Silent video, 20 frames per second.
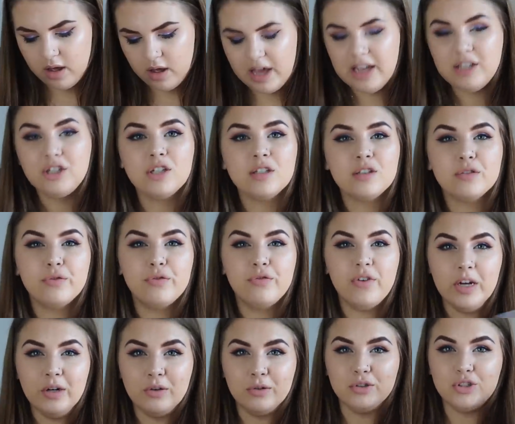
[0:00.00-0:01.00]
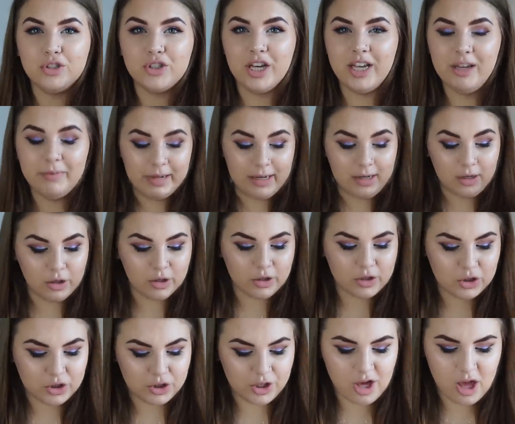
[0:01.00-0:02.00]
It just feels cheap, it
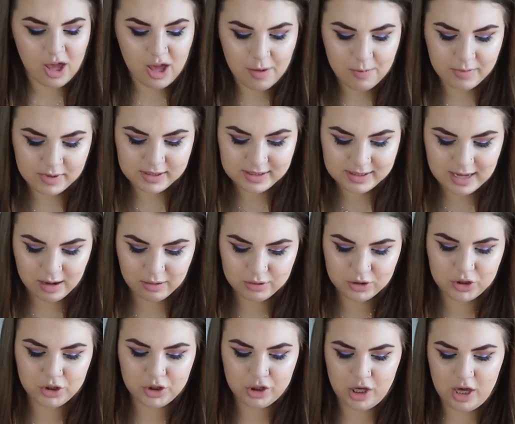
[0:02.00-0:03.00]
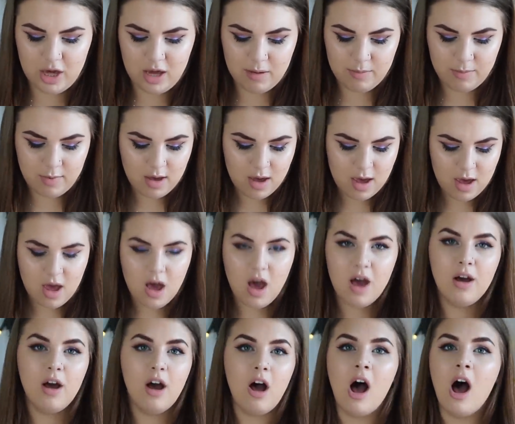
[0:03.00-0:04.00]
looks cheap, sounds cheap.
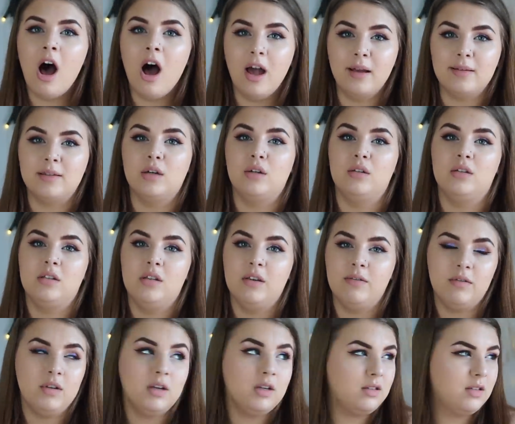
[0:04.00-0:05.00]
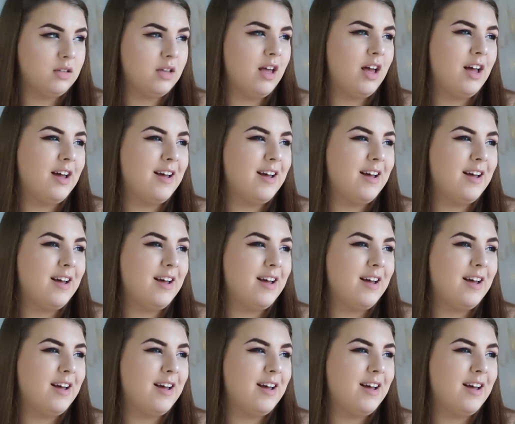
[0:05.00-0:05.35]
I'm going to give this.